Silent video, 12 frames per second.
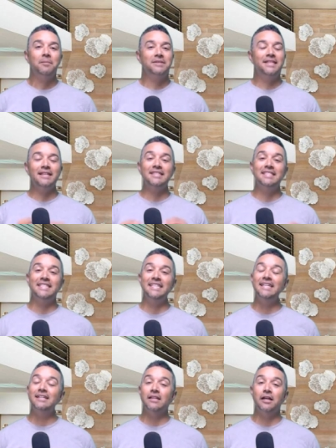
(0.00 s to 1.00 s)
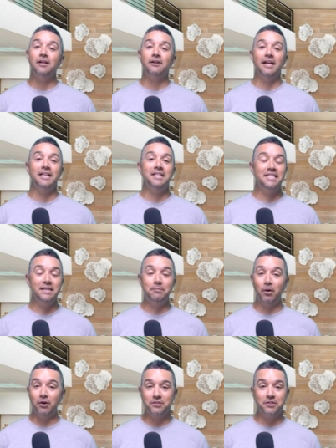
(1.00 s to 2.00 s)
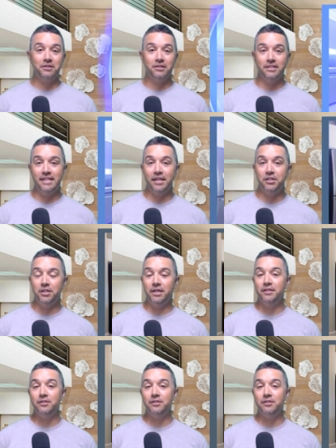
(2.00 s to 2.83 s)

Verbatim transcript: but that's declutter and depersonalization.